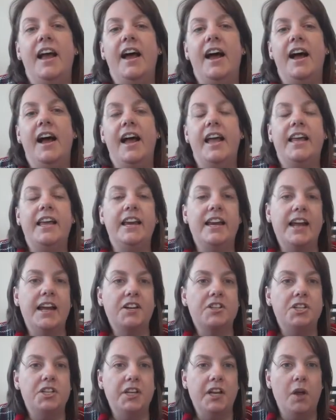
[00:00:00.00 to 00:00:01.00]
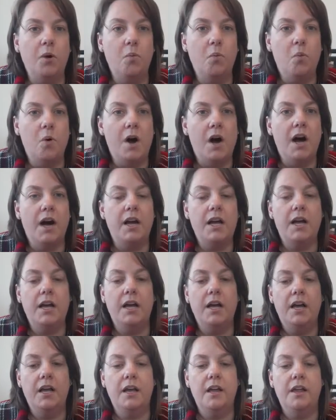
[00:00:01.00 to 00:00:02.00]
I can actually walk
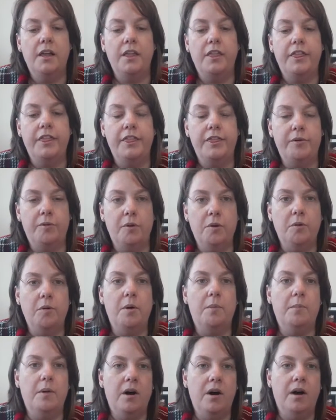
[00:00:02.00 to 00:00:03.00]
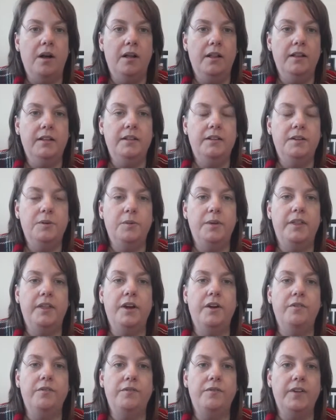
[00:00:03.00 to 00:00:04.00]
through a mall
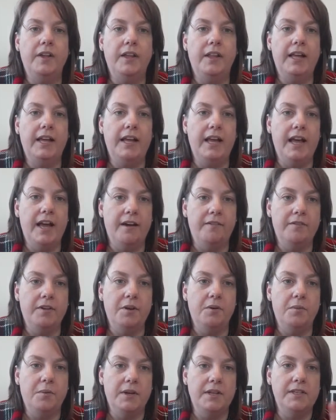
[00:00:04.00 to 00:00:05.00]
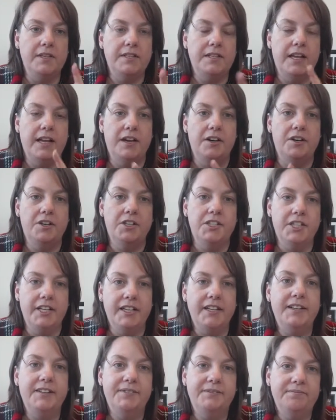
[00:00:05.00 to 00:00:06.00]
without feeling everyone's energy,
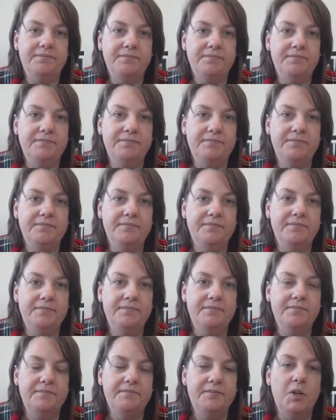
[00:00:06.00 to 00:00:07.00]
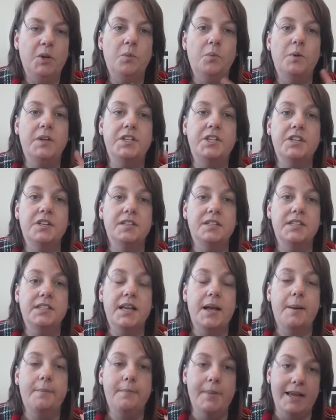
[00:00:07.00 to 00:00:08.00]
which is
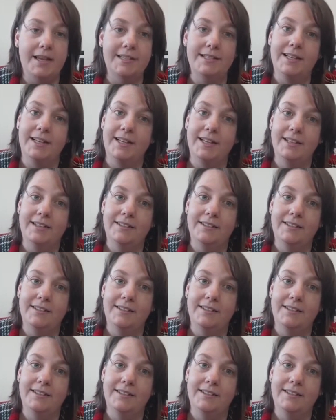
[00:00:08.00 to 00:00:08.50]
amazing